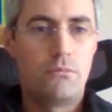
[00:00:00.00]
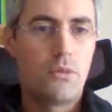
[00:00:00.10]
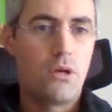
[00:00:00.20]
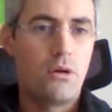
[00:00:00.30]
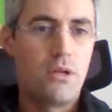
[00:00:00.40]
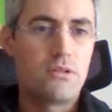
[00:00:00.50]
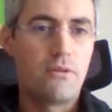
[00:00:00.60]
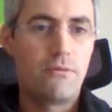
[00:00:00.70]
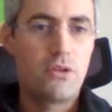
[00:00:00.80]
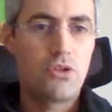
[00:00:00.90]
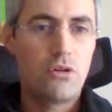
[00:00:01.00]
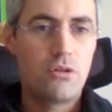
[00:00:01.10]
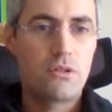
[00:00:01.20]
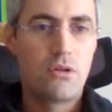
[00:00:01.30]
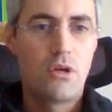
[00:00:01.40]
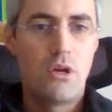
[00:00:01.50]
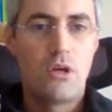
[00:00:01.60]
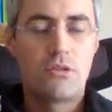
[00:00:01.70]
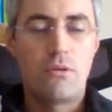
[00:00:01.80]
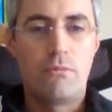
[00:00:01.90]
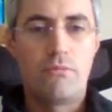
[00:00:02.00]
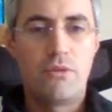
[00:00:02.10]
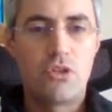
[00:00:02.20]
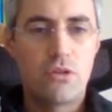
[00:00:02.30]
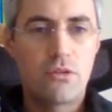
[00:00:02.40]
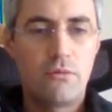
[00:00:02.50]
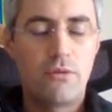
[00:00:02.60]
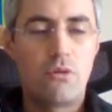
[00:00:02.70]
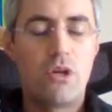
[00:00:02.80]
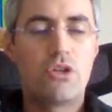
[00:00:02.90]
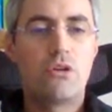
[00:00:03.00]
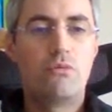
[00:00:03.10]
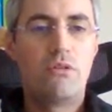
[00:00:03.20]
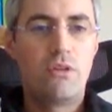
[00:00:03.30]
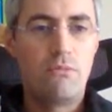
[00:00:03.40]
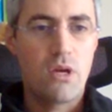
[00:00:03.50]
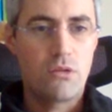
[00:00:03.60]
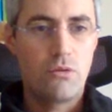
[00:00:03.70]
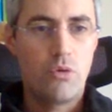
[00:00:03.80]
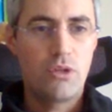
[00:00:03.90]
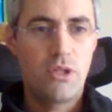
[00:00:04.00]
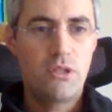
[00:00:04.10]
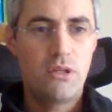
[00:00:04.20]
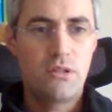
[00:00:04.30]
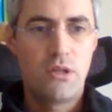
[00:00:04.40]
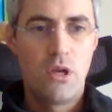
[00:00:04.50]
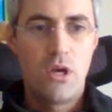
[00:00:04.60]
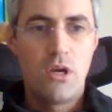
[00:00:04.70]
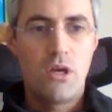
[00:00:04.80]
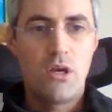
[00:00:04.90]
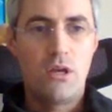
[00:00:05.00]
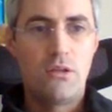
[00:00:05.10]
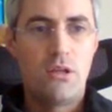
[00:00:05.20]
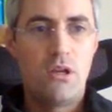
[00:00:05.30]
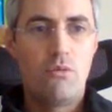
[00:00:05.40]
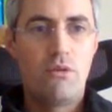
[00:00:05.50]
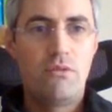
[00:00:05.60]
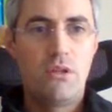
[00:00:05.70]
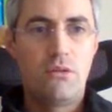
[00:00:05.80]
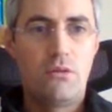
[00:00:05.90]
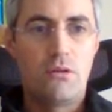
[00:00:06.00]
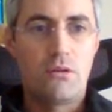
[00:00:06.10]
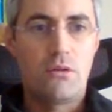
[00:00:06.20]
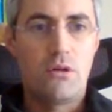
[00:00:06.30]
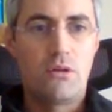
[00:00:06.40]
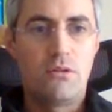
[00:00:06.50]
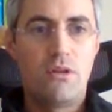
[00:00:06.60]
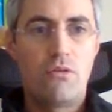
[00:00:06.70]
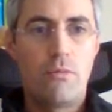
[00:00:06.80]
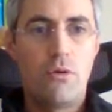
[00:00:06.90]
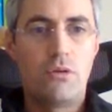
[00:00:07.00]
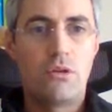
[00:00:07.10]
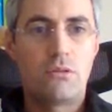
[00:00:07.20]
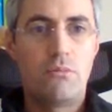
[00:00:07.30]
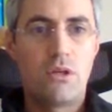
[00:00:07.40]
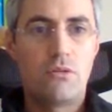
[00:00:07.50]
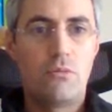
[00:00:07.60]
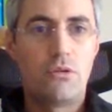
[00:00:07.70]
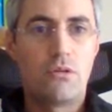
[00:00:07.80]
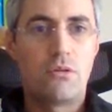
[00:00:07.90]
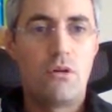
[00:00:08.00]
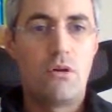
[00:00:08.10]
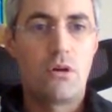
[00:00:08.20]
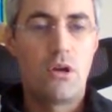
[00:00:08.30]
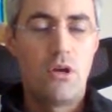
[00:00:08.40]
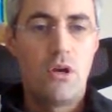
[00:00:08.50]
let's say features, some features configuration within Matomo Analytics. And here within the developer.matomo.org